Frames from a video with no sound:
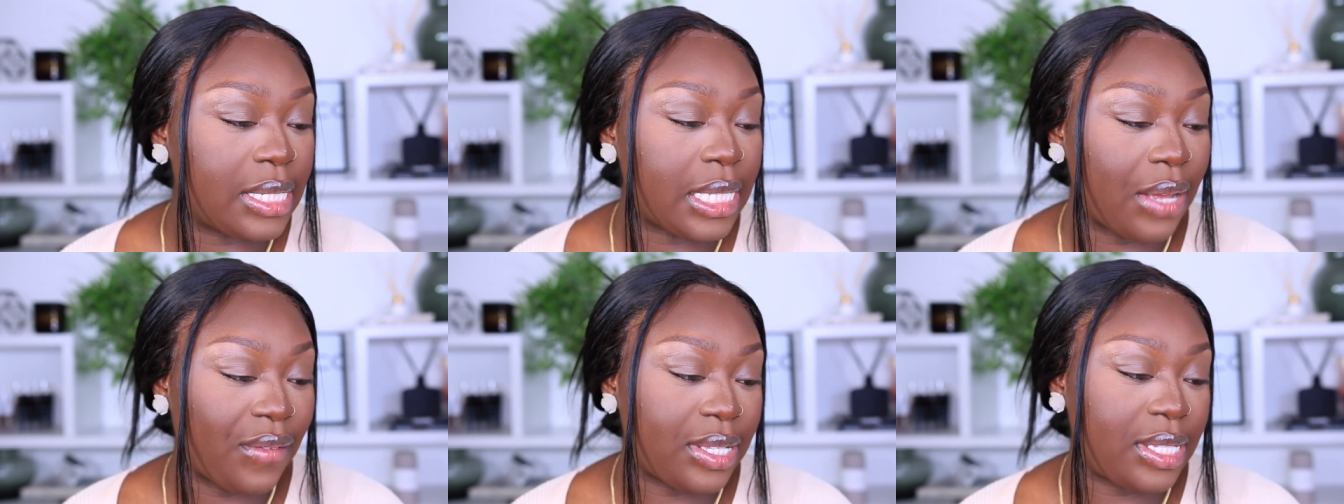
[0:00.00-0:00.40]

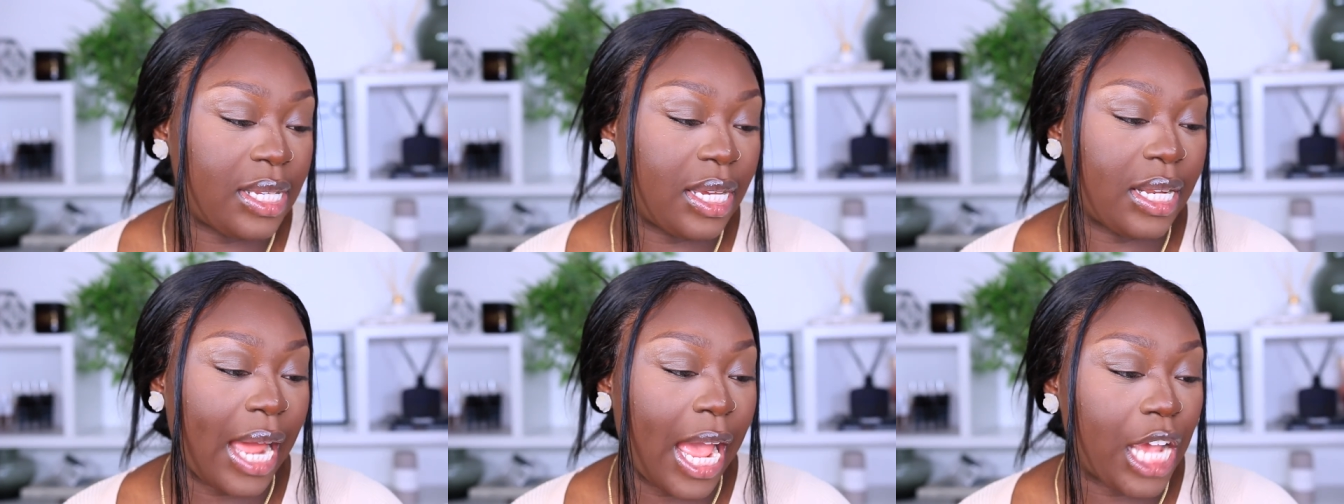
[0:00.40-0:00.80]

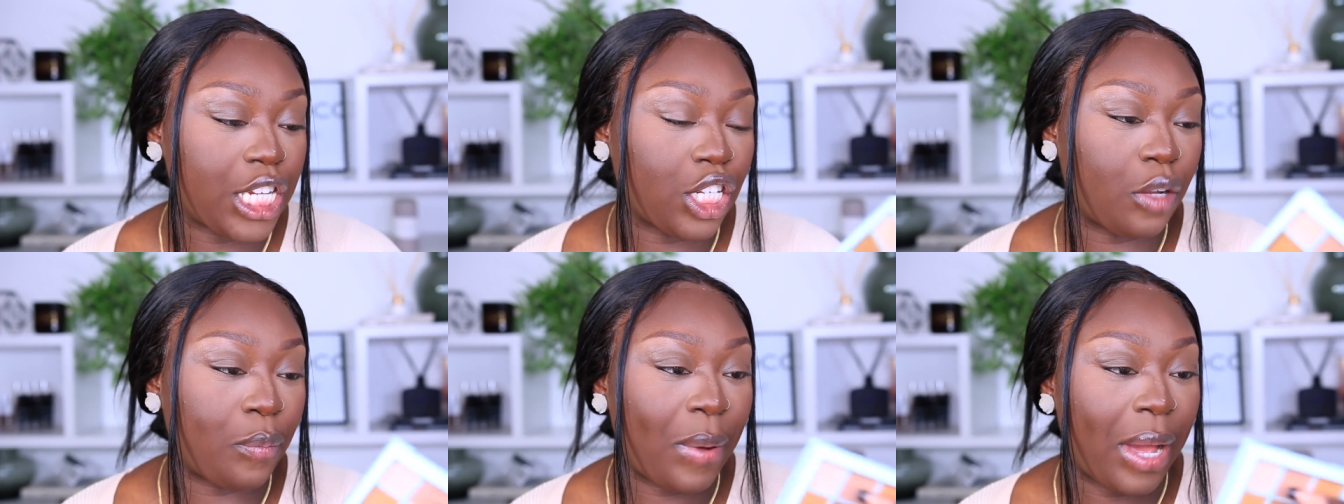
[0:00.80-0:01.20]
17
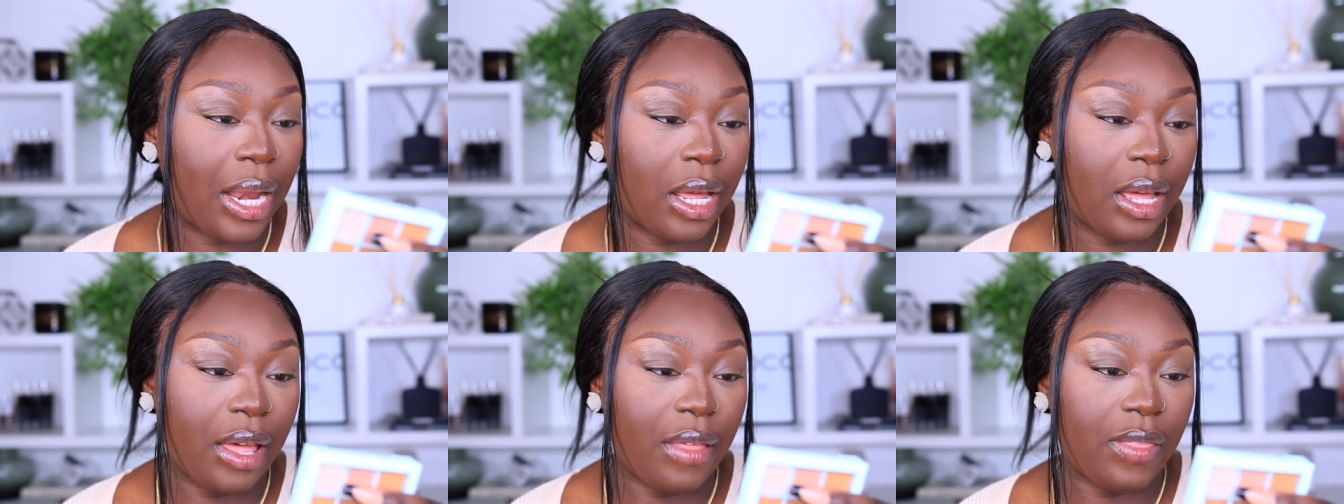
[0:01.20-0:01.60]
eyeshadow
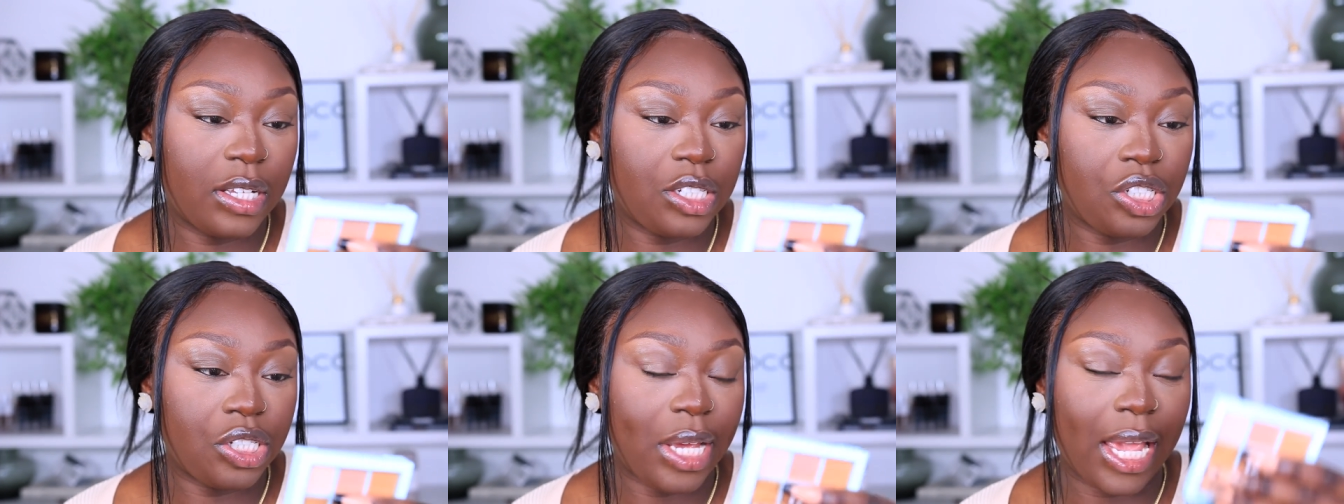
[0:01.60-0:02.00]
palette in the
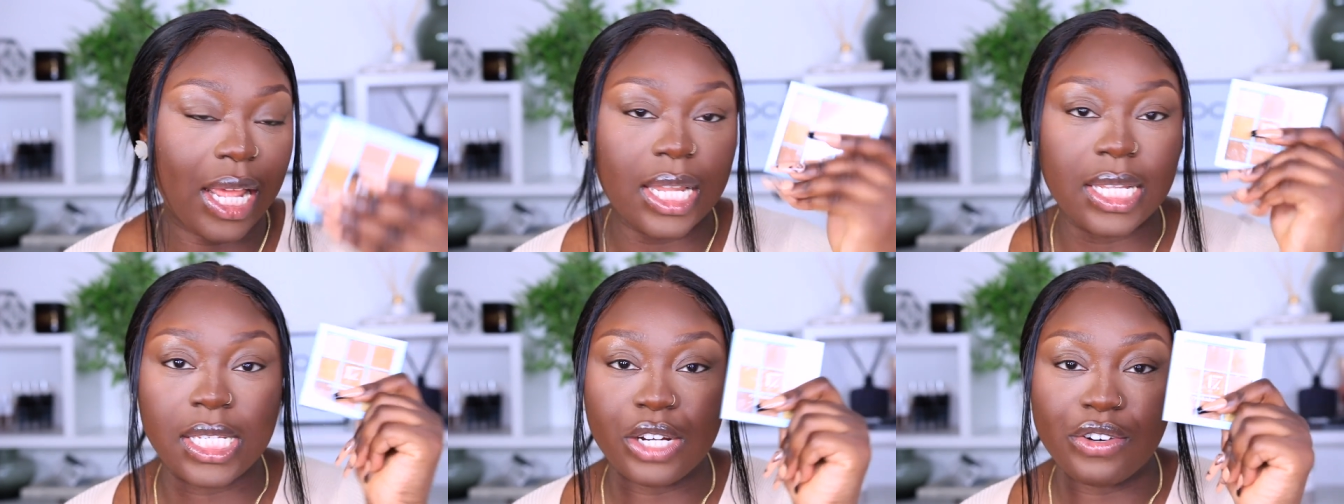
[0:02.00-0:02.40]

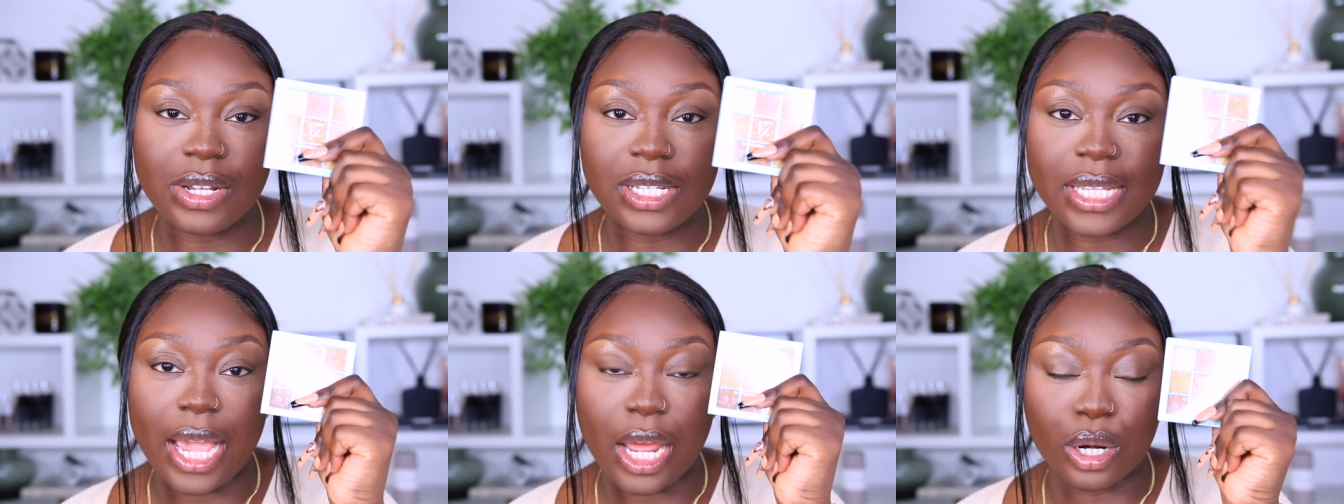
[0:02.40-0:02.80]
shade
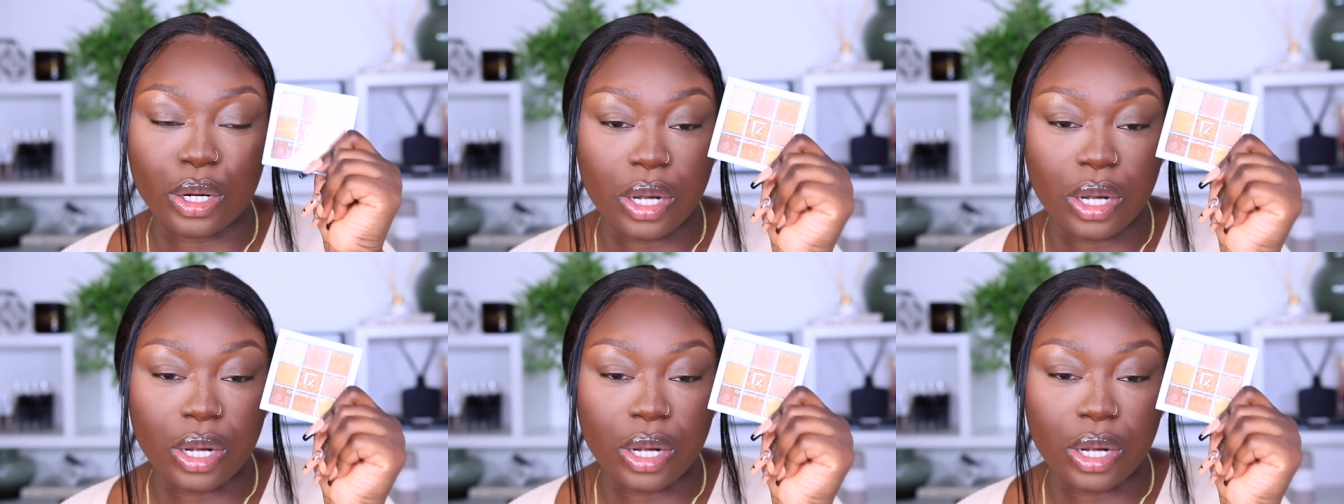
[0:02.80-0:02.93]
010